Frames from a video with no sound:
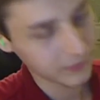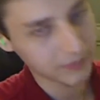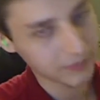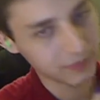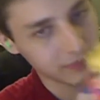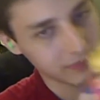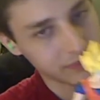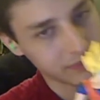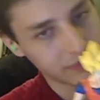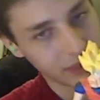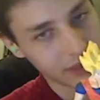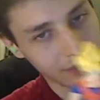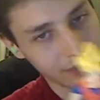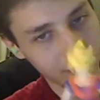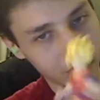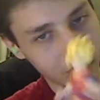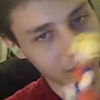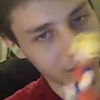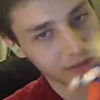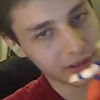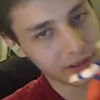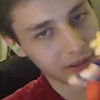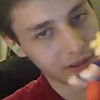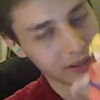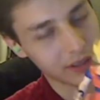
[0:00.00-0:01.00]
even though his
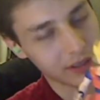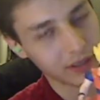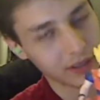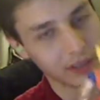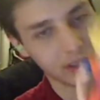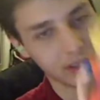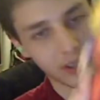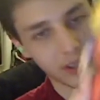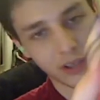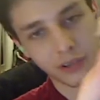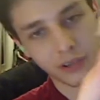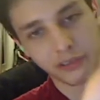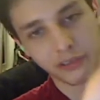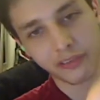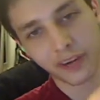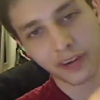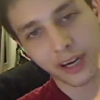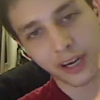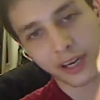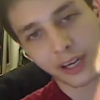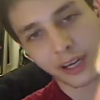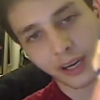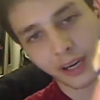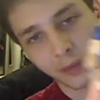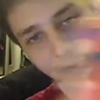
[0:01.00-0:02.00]
articulation is
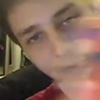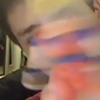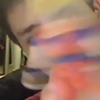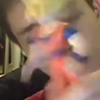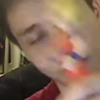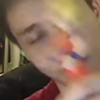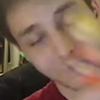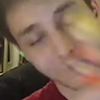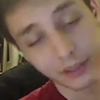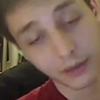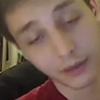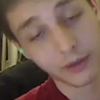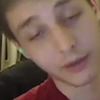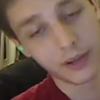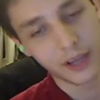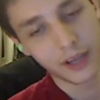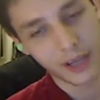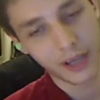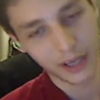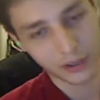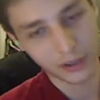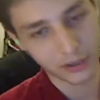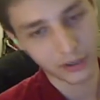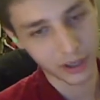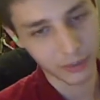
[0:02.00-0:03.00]
finite, I mean, he's still an
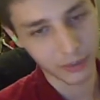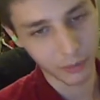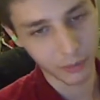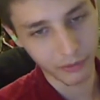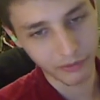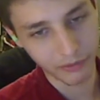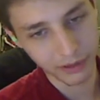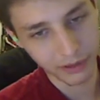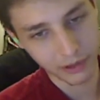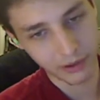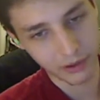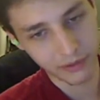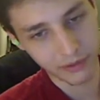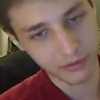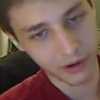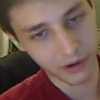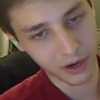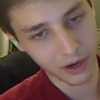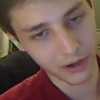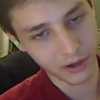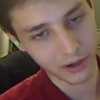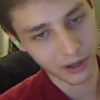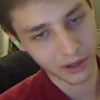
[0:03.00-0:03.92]
incredible figurine for under